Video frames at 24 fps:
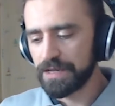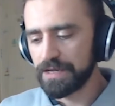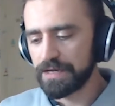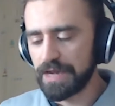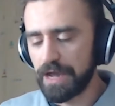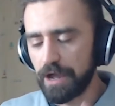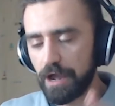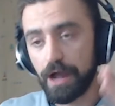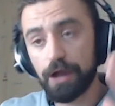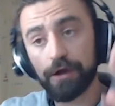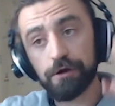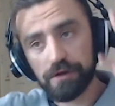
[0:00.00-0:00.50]

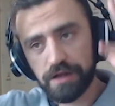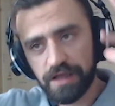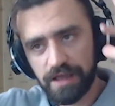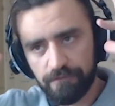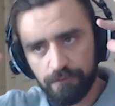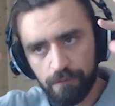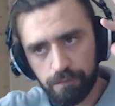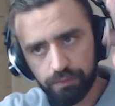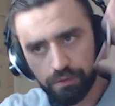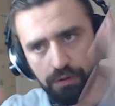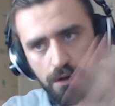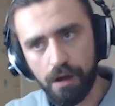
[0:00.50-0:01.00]
Now, I already
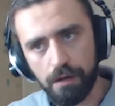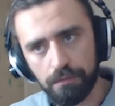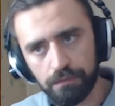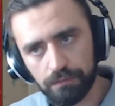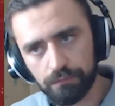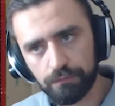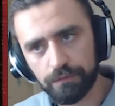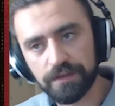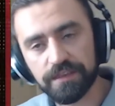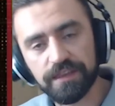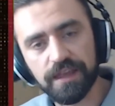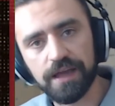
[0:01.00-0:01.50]
have a
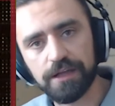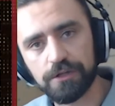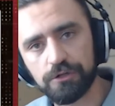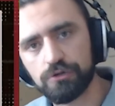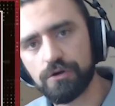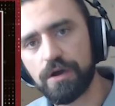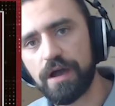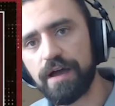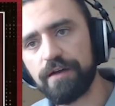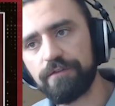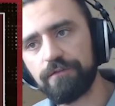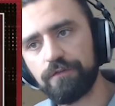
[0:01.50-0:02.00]
problem with that
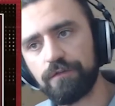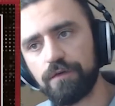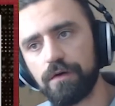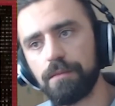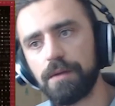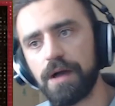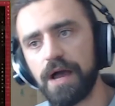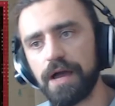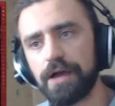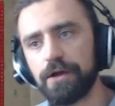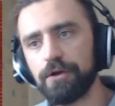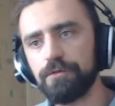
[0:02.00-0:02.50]
draft
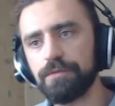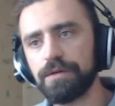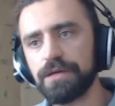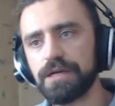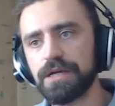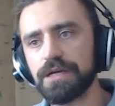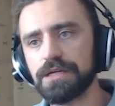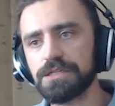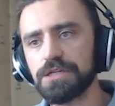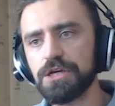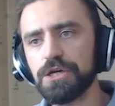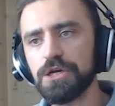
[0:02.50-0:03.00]
from IO
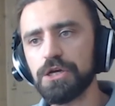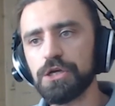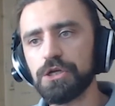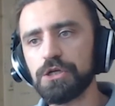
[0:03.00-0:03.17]
because